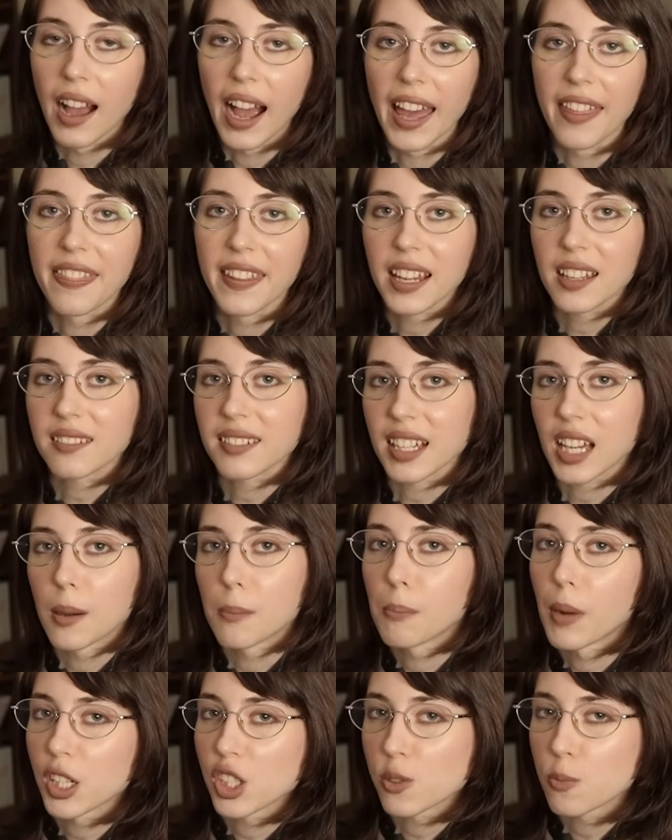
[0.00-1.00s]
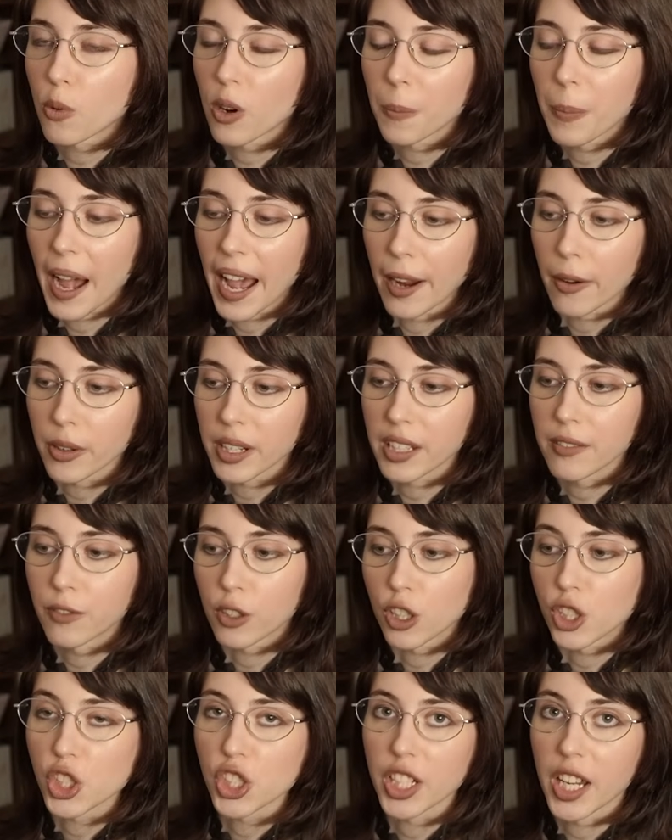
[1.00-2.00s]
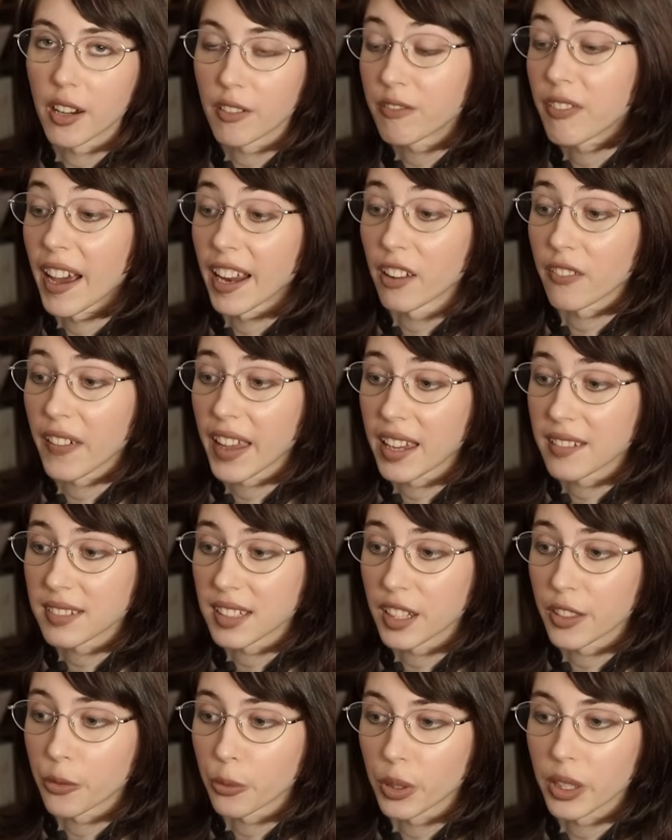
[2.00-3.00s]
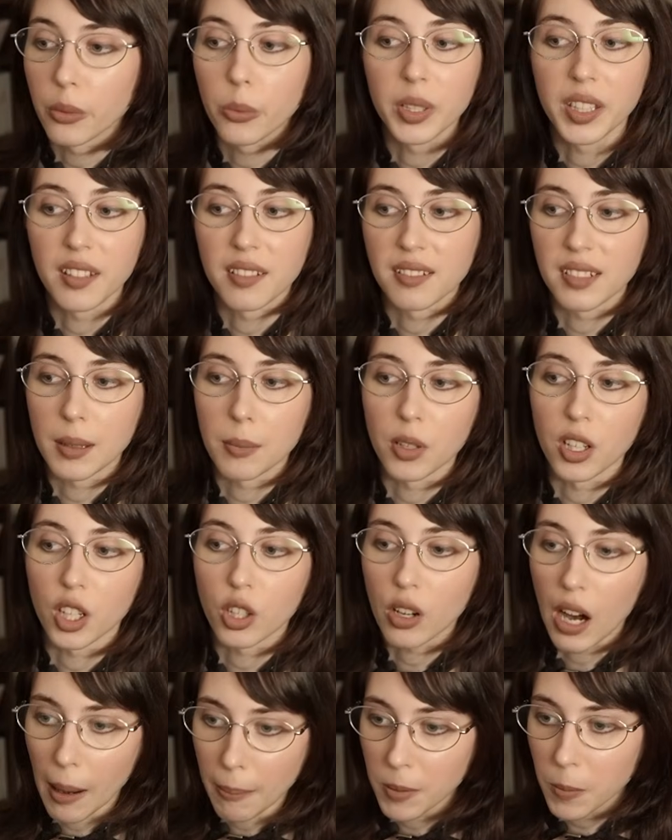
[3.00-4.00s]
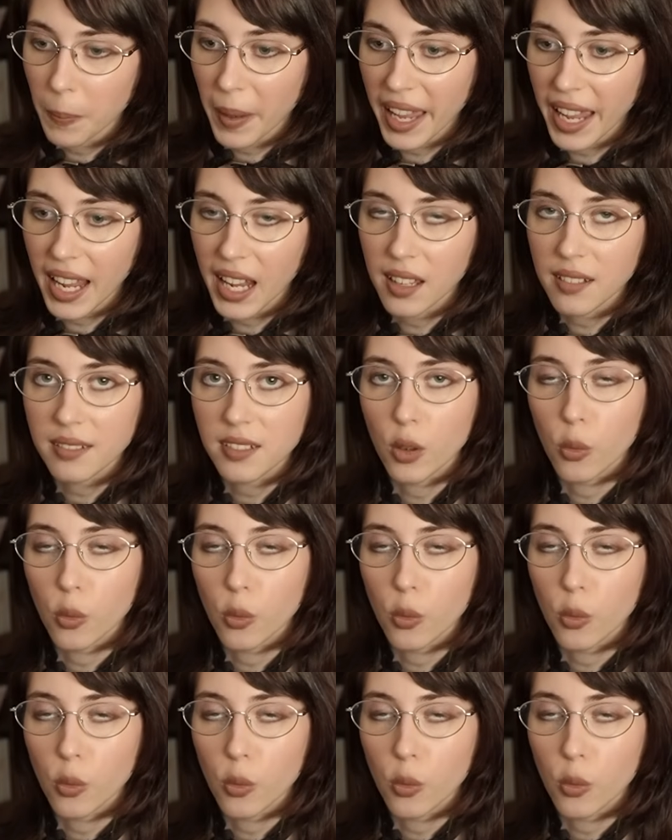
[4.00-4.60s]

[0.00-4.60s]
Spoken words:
I think it's like a much more piratey version of Final Fantasy III with the similar cropped pants,